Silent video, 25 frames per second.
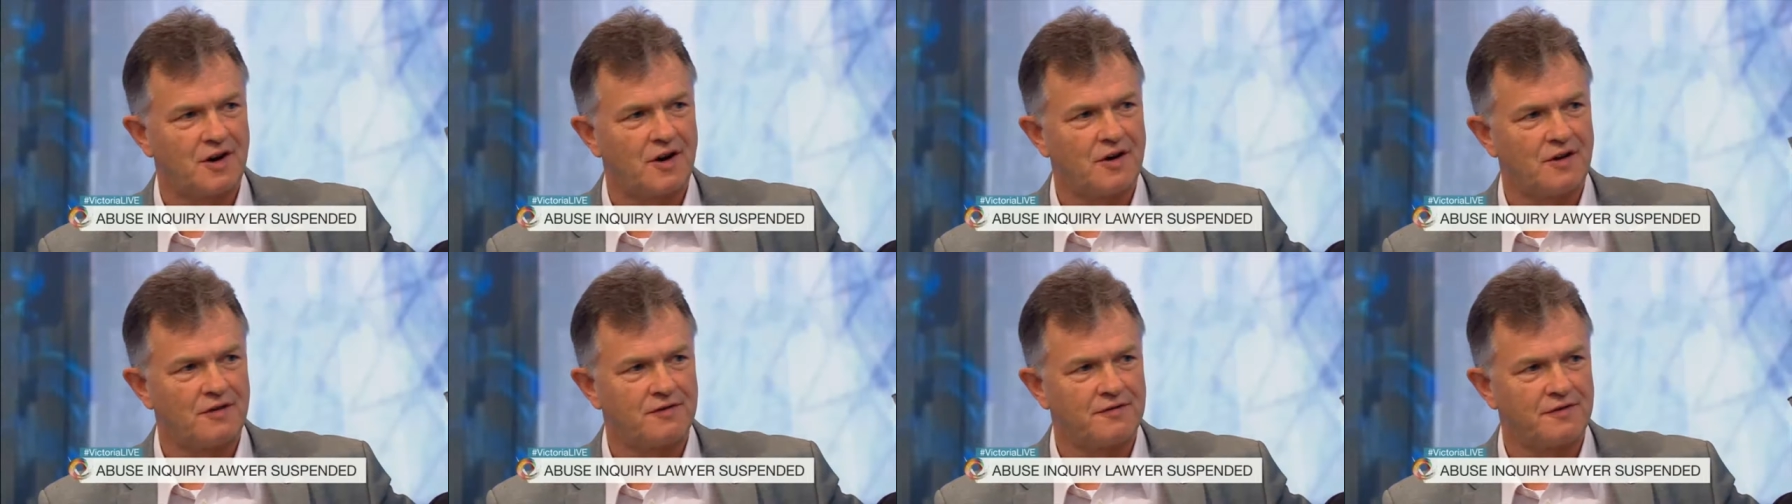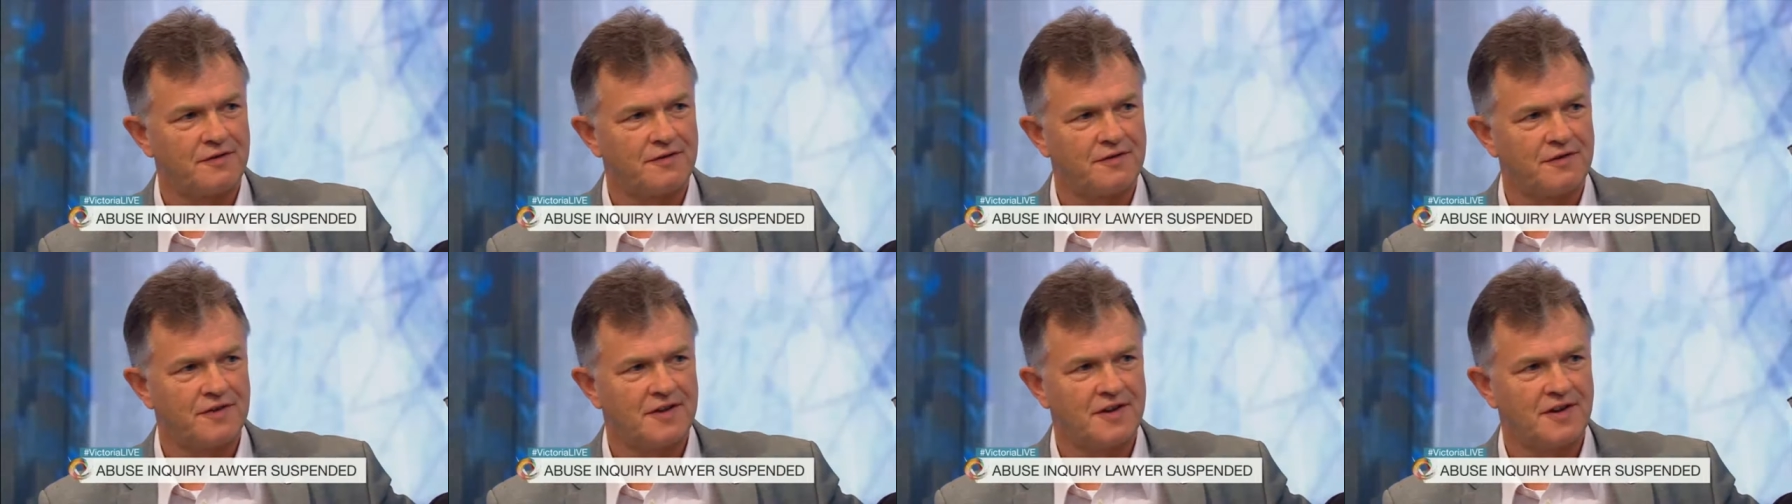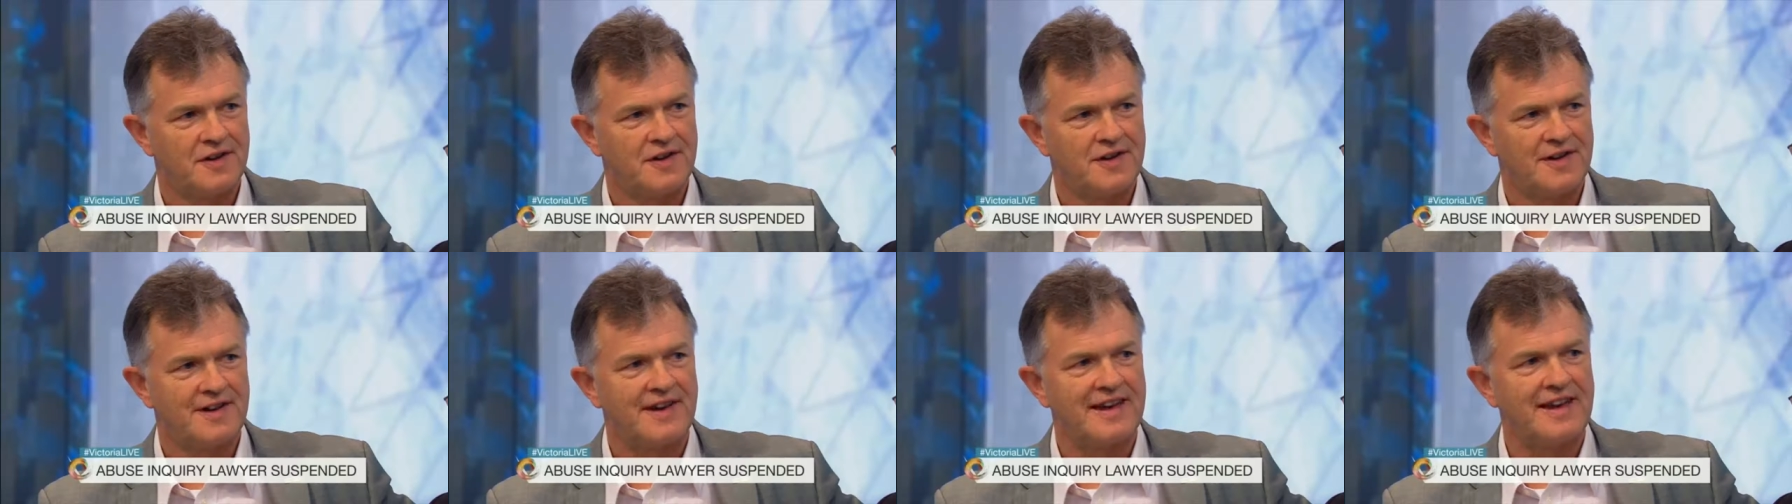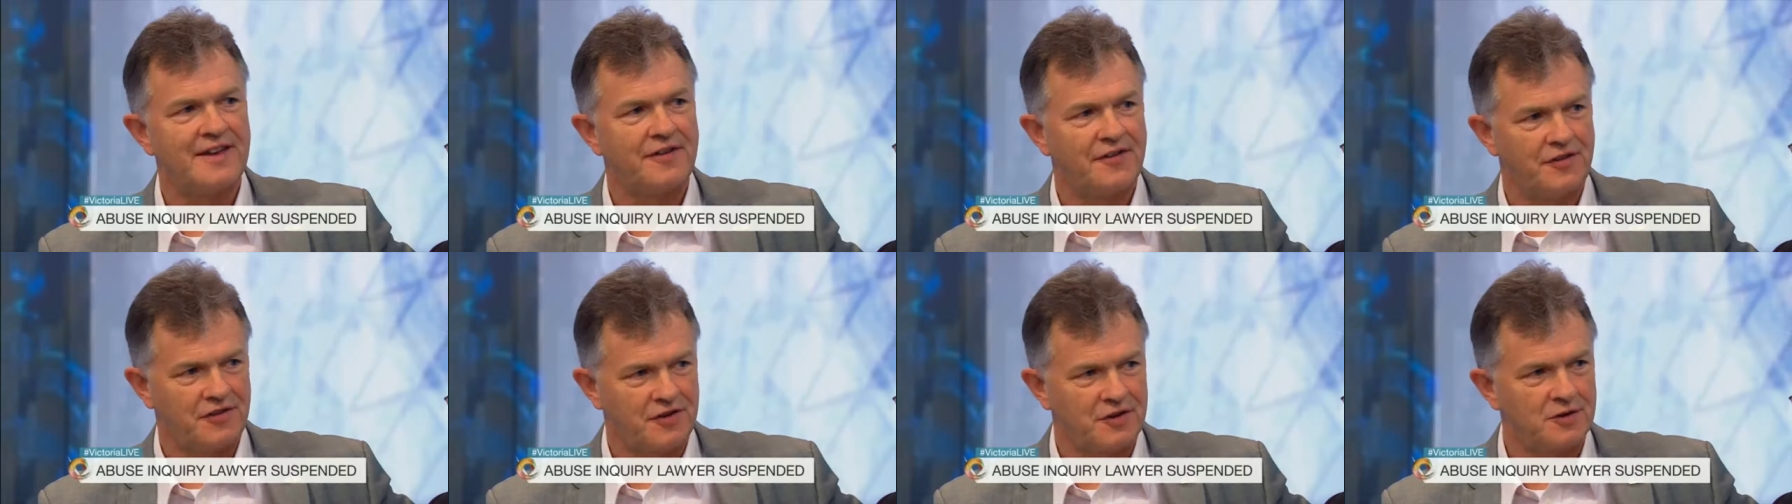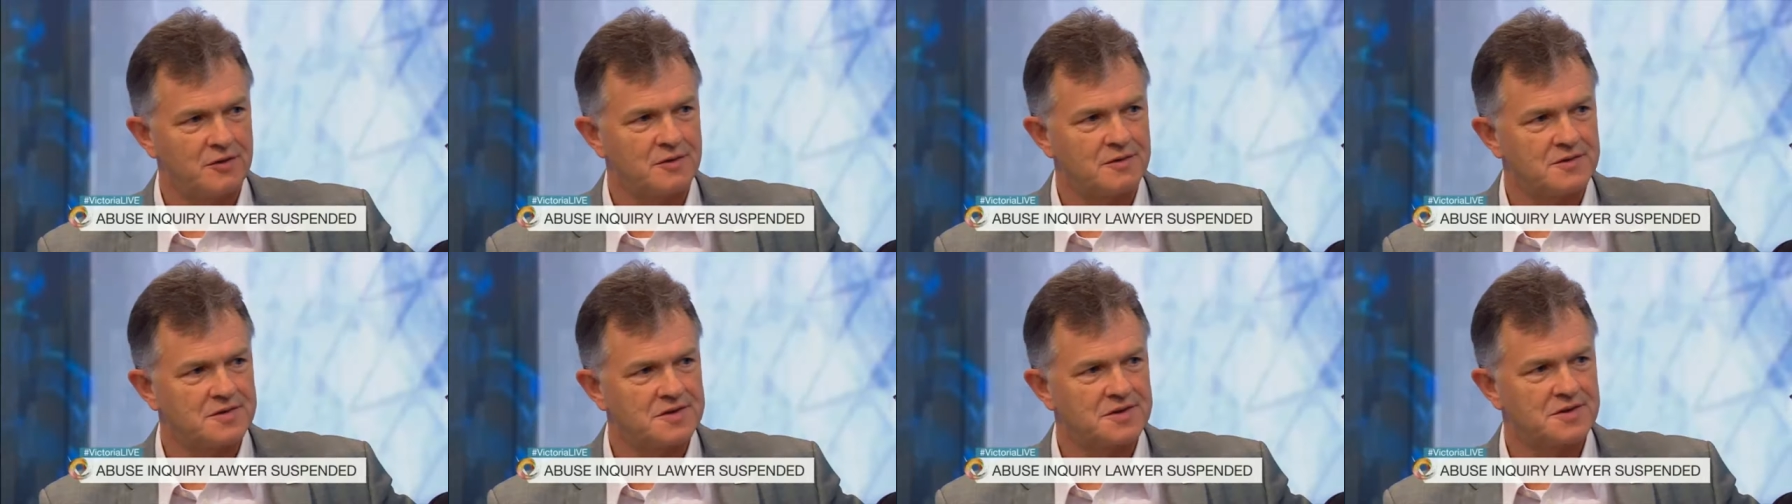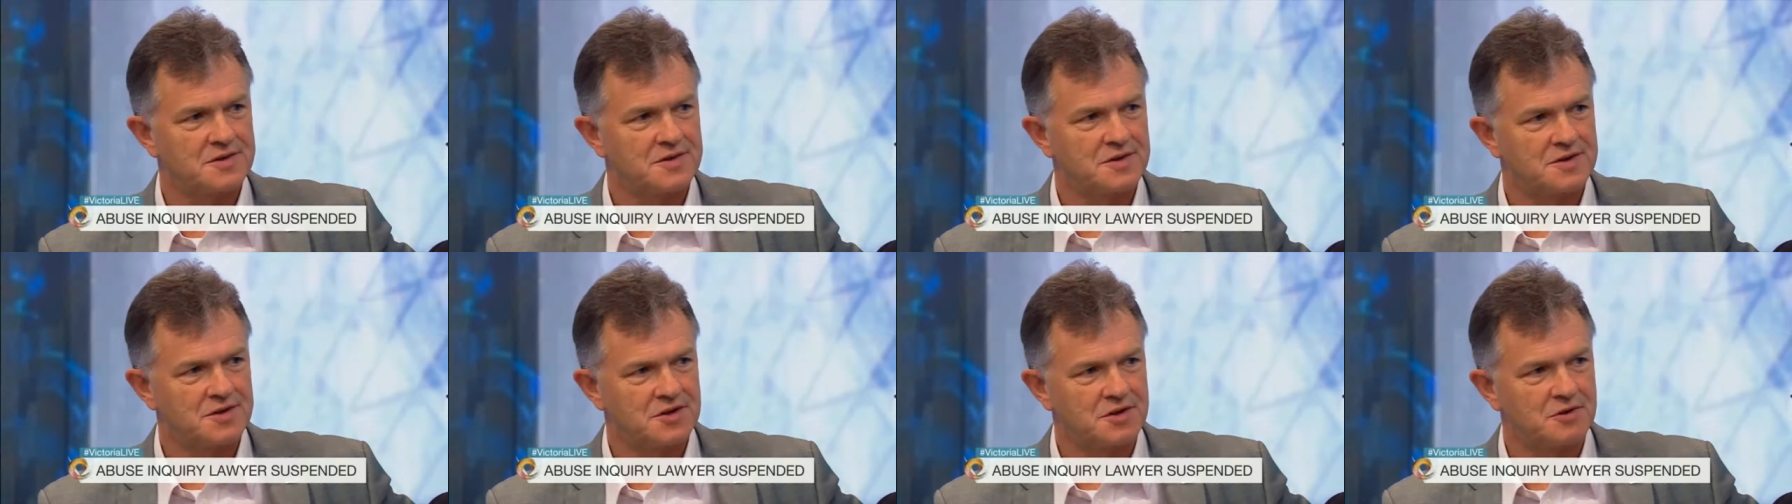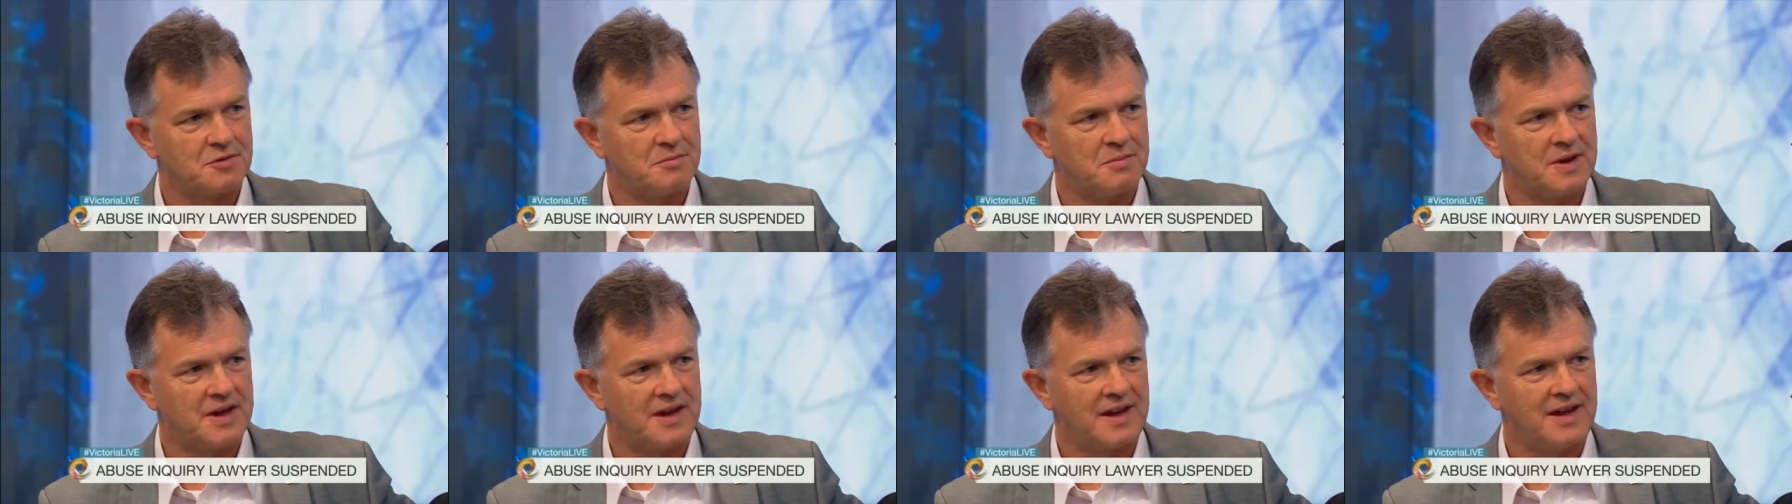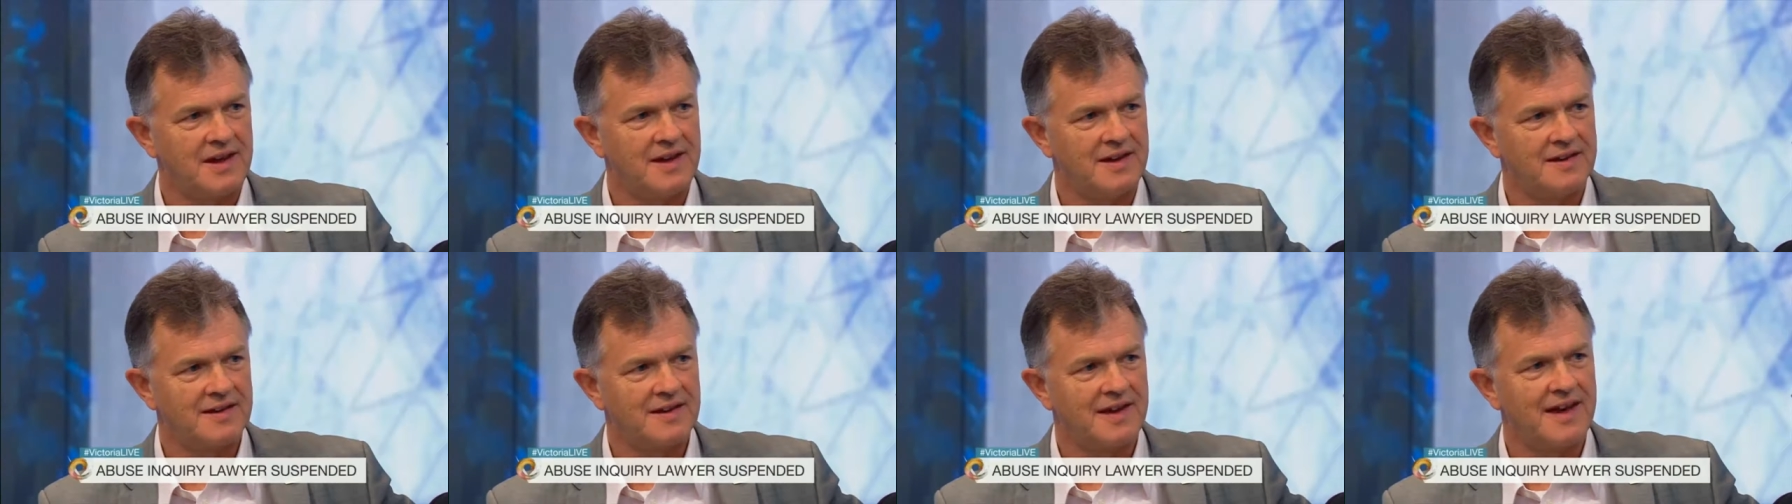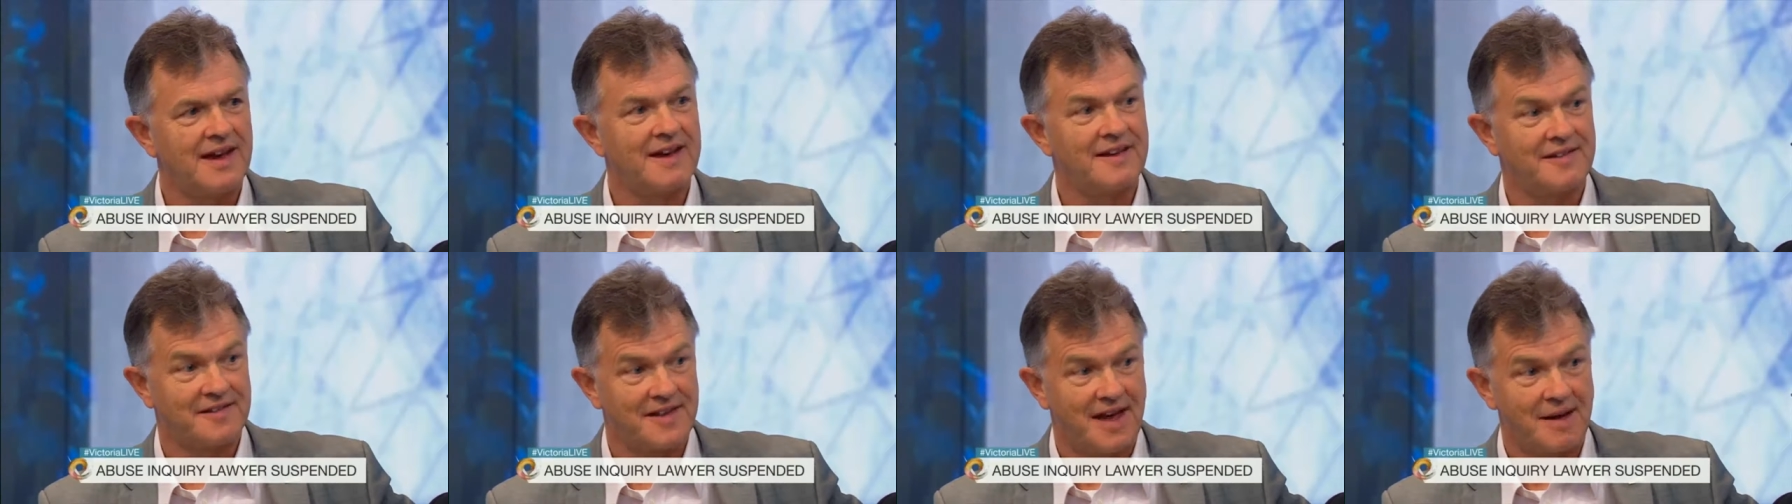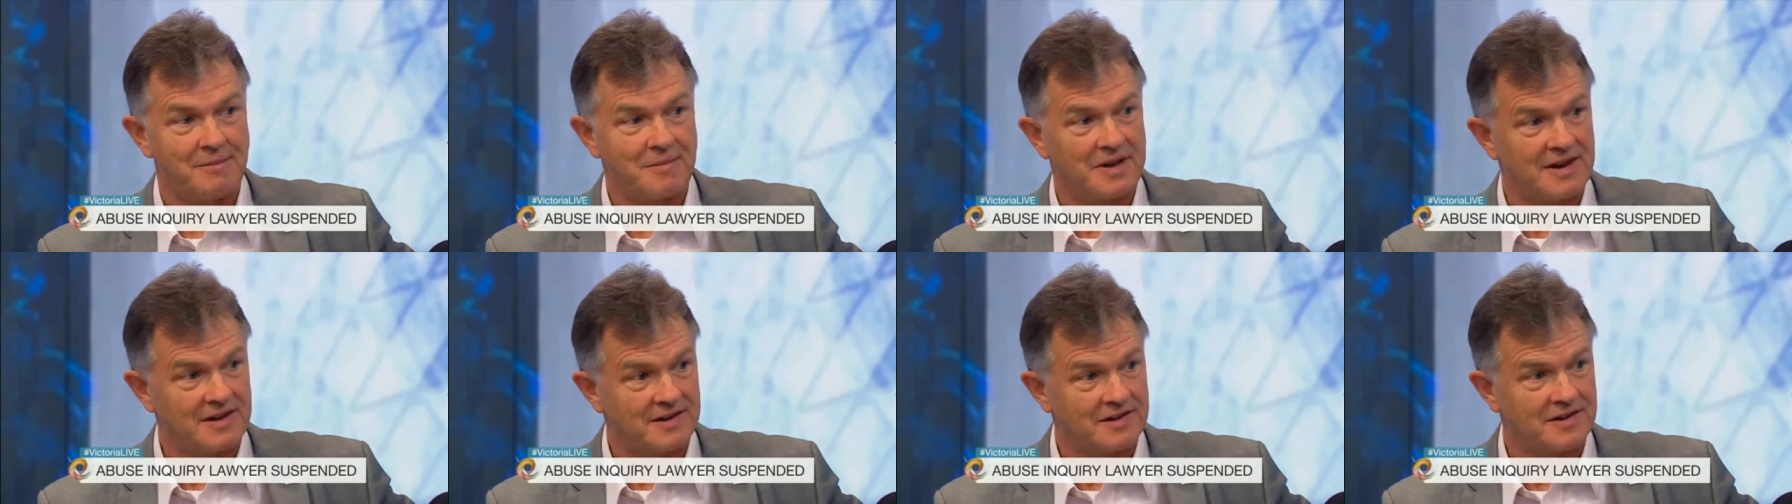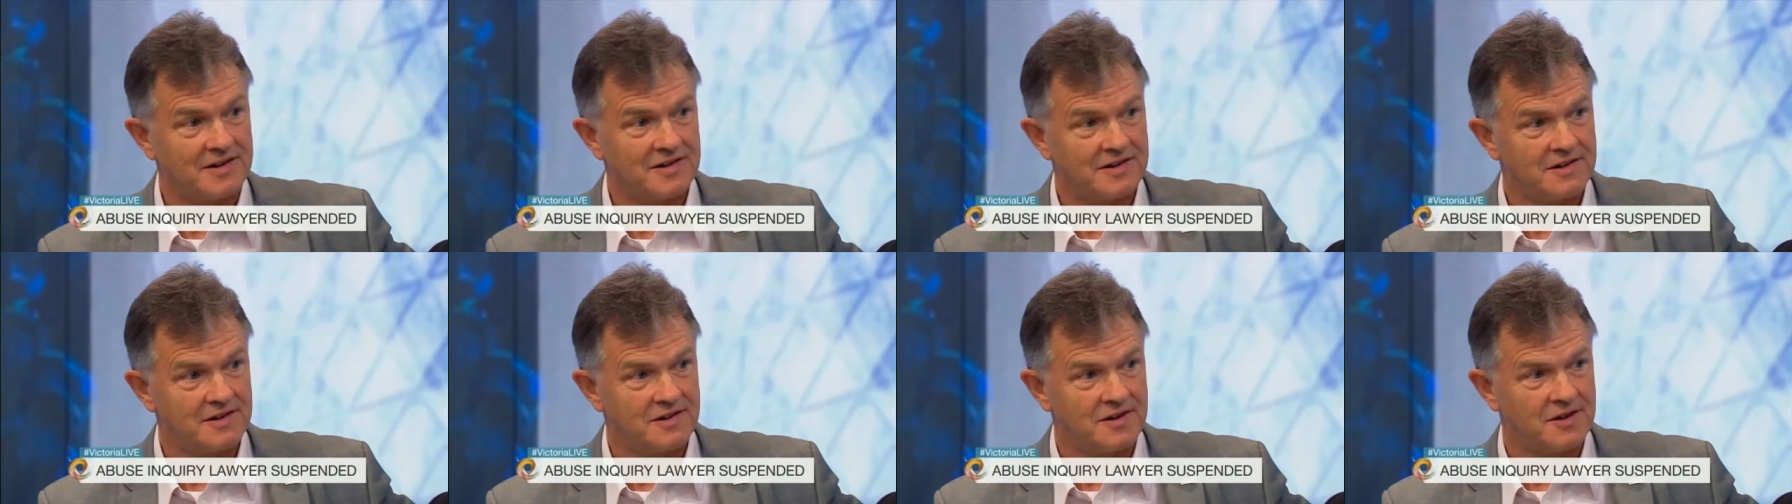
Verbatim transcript: of issues to be examined.